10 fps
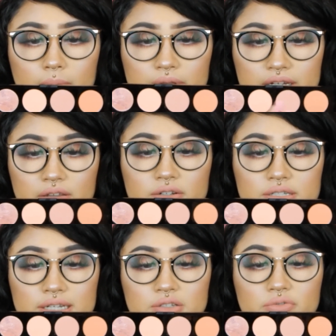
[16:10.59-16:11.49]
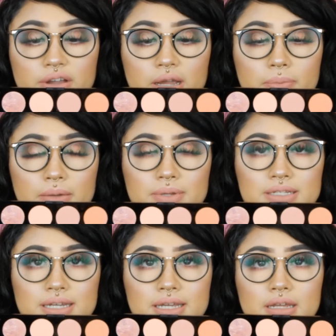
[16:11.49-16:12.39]
But the other 6 are very
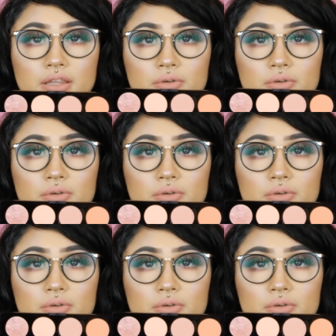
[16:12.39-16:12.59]
pigmented.